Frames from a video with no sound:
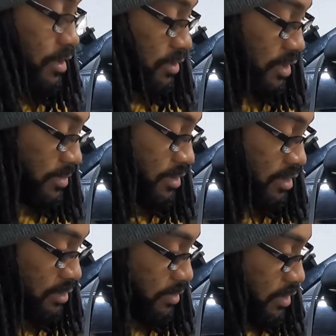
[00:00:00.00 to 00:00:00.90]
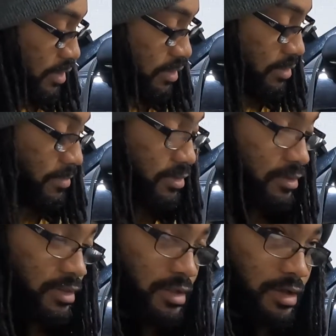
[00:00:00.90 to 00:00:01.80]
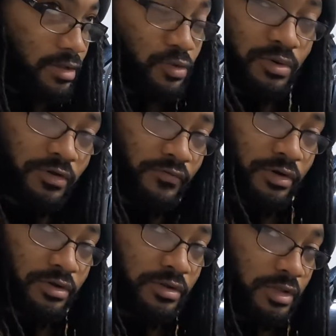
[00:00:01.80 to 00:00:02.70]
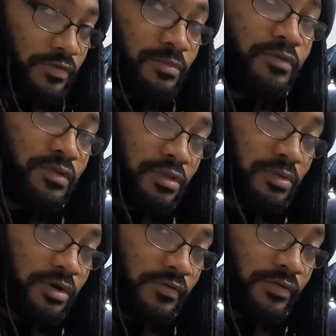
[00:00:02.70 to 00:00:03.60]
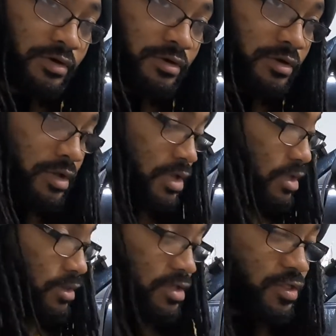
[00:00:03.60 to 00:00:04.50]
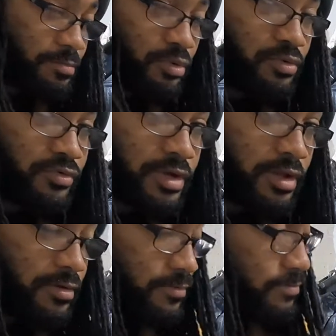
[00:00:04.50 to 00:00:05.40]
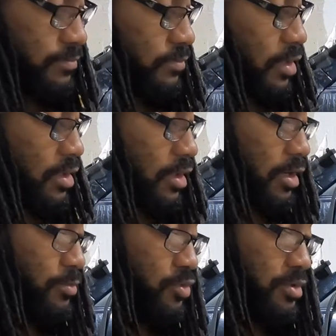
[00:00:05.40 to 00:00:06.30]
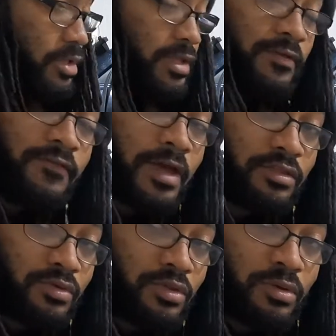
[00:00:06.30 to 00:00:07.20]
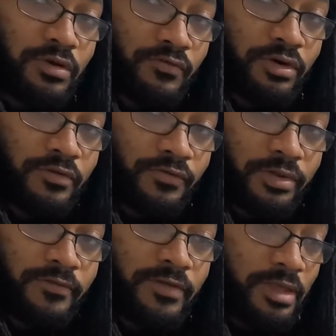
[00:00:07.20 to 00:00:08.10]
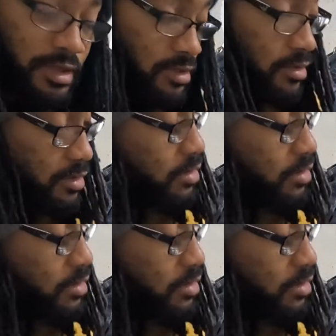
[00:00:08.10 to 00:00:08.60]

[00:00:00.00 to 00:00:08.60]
bell, not the bell housing, but the torque converter. You need to remove the torque converter. That just pulls right out. You're gonna need the factory torque converter for the V8.